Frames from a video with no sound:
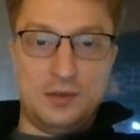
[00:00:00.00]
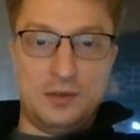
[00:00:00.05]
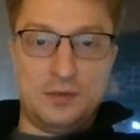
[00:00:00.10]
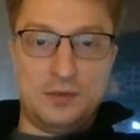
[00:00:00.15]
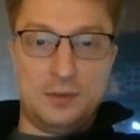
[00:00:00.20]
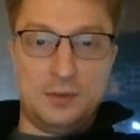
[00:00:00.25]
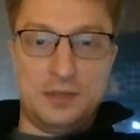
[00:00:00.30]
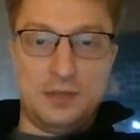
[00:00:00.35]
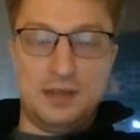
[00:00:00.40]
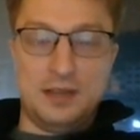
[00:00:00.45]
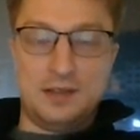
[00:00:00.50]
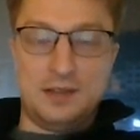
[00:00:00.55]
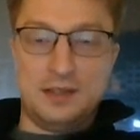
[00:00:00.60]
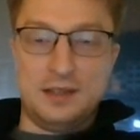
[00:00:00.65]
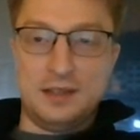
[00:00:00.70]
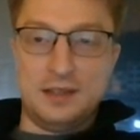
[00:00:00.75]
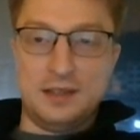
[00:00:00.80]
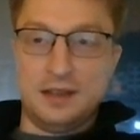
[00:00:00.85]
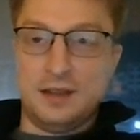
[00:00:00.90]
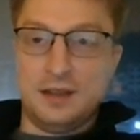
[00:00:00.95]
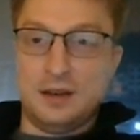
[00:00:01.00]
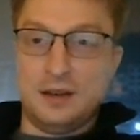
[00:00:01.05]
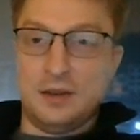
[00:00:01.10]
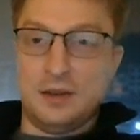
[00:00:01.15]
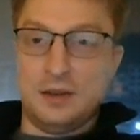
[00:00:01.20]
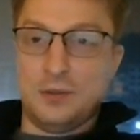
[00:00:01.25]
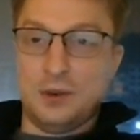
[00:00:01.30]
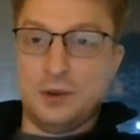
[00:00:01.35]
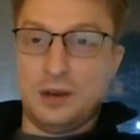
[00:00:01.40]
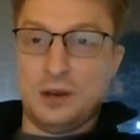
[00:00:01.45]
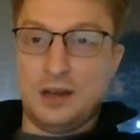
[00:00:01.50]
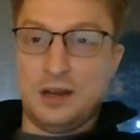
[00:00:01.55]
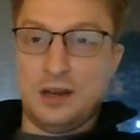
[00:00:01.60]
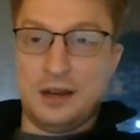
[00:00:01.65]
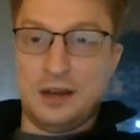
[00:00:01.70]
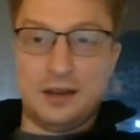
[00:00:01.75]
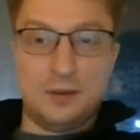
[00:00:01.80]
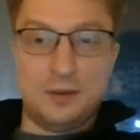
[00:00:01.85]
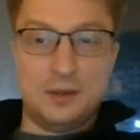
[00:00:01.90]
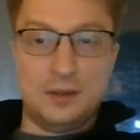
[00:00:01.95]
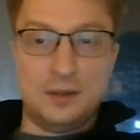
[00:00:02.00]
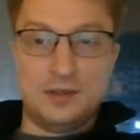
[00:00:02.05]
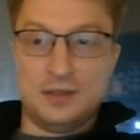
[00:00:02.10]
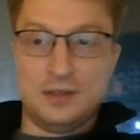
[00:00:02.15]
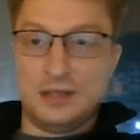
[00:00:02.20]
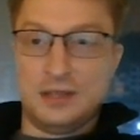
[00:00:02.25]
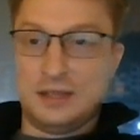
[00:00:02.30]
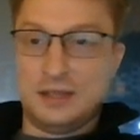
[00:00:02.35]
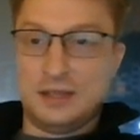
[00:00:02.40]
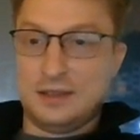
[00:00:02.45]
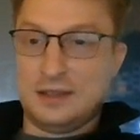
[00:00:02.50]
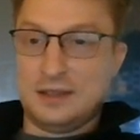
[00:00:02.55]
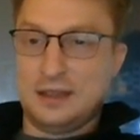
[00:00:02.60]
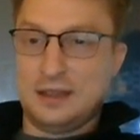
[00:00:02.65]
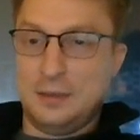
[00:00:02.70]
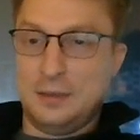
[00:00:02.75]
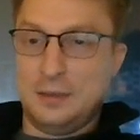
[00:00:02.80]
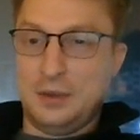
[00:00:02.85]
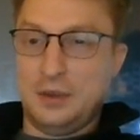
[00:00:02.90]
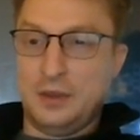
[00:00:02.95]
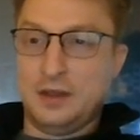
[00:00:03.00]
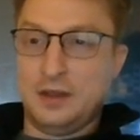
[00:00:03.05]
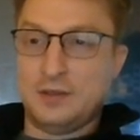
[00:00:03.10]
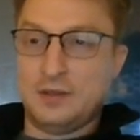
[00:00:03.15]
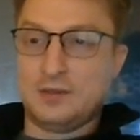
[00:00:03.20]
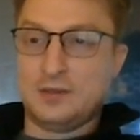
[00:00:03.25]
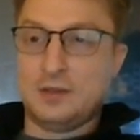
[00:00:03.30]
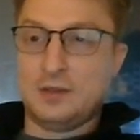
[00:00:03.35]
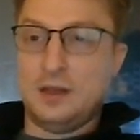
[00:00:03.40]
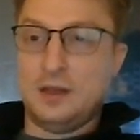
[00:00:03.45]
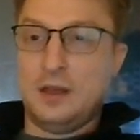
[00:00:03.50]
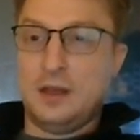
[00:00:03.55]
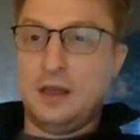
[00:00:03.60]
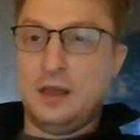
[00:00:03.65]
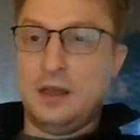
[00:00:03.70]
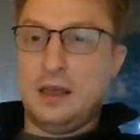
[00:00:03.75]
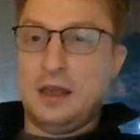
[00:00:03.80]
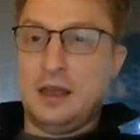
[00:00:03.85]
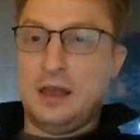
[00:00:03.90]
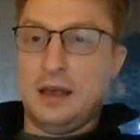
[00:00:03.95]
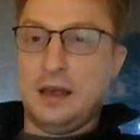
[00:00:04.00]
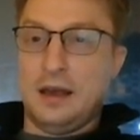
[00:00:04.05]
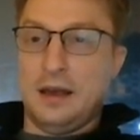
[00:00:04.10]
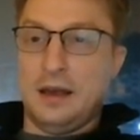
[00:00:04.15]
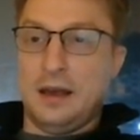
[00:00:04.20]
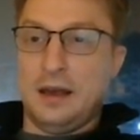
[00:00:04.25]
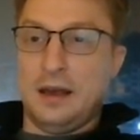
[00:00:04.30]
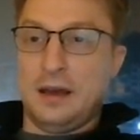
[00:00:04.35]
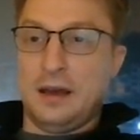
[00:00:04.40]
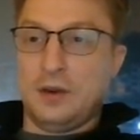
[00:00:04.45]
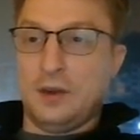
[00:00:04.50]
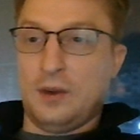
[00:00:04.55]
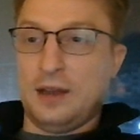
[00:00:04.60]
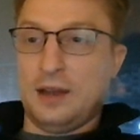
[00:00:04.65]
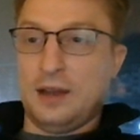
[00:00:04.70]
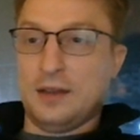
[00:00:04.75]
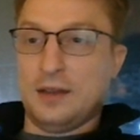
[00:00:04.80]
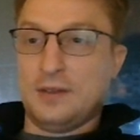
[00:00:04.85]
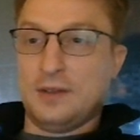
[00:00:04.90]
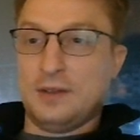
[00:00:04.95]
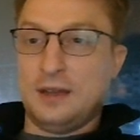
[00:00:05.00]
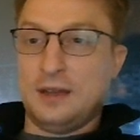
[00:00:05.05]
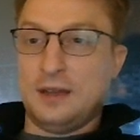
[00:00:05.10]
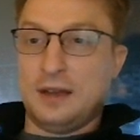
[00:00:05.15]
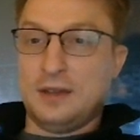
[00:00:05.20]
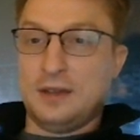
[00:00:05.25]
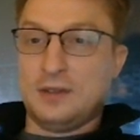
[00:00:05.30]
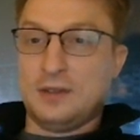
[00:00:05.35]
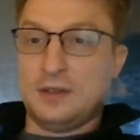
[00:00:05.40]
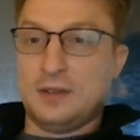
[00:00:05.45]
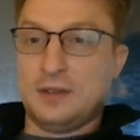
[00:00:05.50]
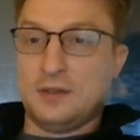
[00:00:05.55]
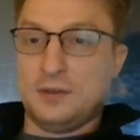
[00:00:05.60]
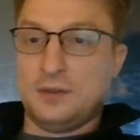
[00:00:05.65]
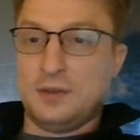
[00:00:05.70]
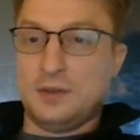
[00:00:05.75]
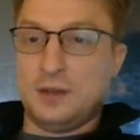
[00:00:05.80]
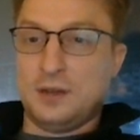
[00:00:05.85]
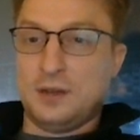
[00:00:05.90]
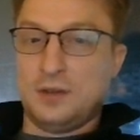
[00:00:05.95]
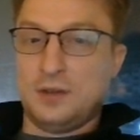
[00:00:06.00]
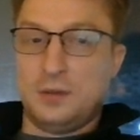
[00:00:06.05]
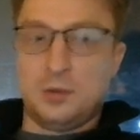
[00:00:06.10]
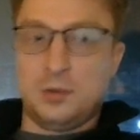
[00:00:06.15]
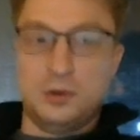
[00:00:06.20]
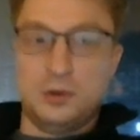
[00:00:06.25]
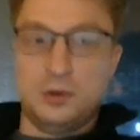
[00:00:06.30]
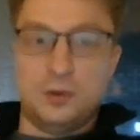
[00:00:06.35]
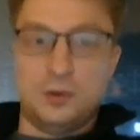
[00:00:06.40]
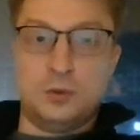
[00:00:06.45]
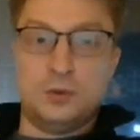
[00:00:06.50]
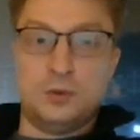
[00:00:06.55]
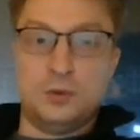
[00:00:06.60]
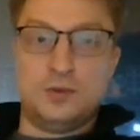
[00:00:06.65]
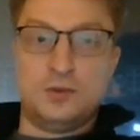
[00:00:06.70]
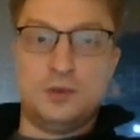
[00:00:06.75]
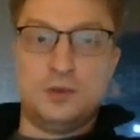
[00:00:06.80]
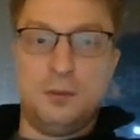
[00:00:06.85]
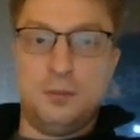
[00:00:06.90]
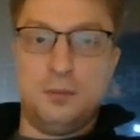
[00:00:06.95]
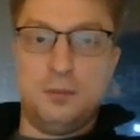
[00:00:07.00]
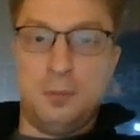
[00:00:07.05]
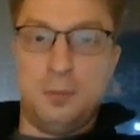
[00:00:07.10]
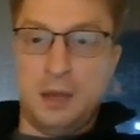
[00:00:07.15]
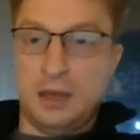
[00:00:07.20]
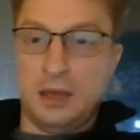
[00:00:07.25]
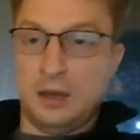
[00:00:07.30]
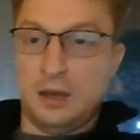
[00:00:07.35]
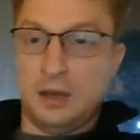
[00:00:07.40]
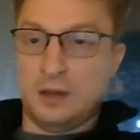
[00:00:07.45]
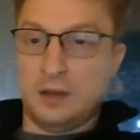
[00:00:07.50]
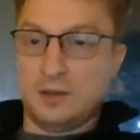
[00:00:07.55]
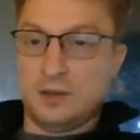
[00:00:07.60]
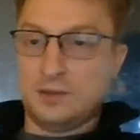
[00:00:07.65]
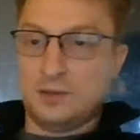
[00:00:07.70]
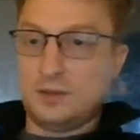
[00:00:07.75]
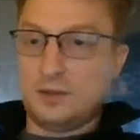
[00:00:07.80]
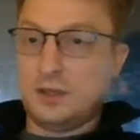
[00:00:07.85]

from ETN. We're not going to waste a lot of time on this. Grant, 96 on Fantasy Pros. Bannis,